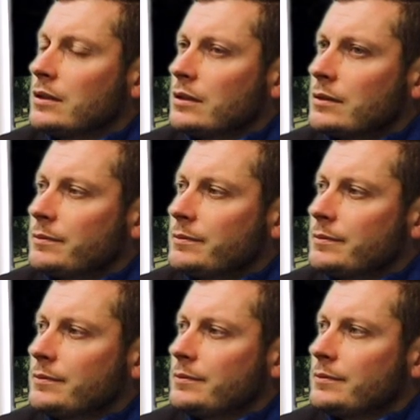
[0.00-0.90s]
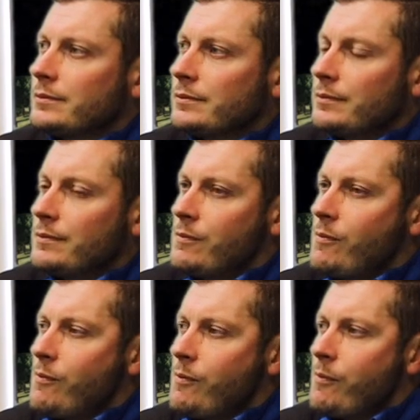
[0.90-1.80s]

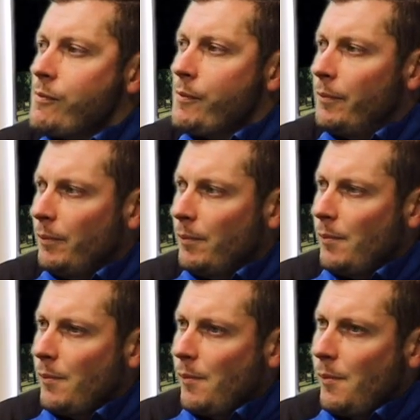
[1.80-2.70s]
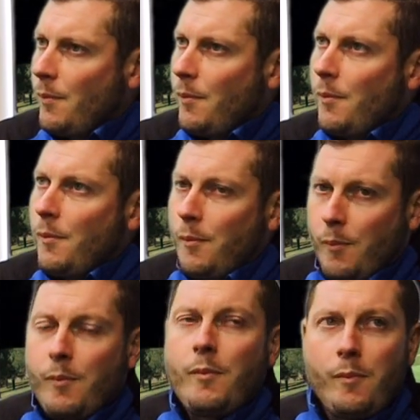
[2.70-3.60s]

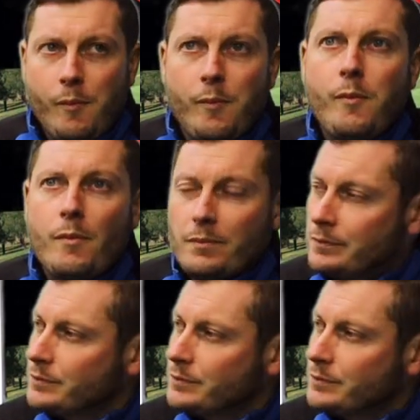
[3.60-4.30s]
(silent)